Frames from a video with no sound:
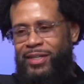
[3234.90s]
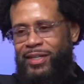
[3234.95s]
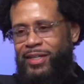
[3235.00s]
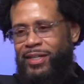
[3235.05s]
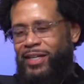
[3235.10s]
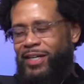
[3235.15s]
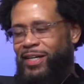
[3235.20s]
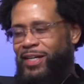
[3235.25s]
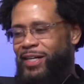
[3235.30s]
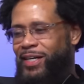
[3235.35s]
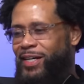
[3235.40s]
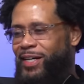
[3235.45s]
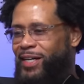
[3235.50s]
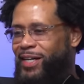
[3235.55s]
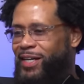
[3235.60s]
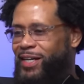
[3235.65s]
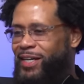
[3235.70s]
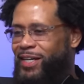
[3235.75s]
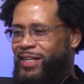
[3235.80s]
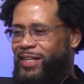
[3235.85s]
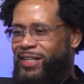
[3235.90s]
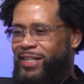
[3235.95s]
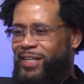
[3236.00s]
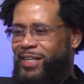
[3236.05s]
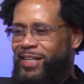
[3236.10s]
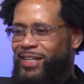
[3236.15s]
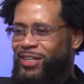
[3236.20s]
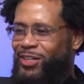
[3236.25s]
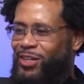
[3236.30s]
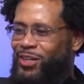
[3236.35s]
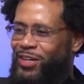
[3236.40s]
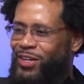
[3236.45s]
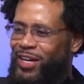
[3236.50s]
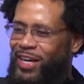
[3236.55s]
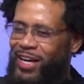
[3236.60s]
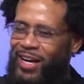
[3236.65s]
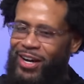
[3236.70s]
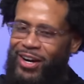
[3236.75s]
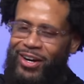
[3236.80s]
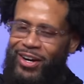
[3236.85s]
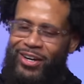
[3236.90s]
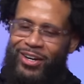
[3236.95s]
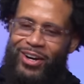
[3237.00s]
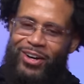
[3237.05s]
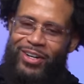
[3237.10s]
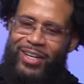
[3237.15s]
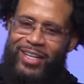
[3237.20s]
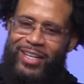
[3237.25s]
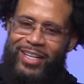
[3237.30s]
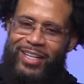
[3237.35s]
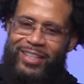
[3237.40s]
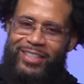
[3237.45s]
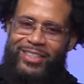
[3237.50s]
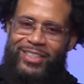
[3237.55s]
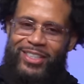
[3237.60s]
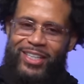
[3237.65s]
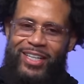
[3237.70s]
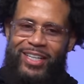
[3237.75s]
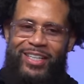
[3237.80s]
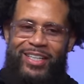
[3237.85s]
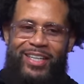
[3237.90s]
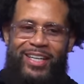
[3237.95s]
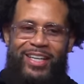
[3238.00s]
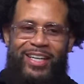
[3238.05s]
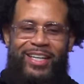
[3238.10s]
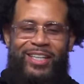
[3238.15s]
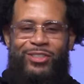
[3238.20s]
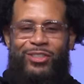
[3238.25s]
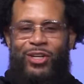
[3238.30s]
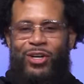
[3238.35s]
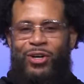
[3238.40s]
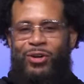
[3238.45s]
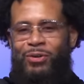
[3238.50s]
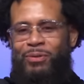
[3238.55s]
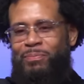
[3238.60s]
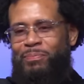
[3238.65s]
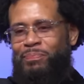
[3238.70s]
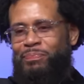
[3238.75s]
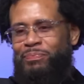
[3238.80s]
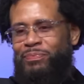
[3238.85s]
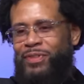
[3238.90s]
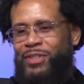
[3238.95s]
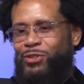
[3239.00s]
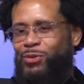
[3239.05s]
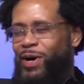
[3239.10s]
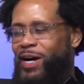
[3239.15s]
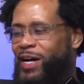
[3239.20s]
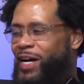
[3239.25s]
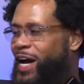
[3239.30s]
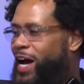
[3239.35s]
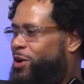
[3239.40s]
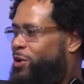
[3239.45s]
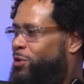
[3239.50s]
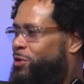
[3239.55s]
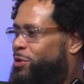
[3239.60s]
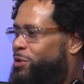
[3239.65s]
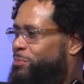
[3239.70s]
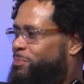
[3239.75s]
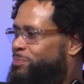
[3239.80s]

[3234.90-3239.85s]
uh, uh, you know, the hair and all that other shit. So so I got on them.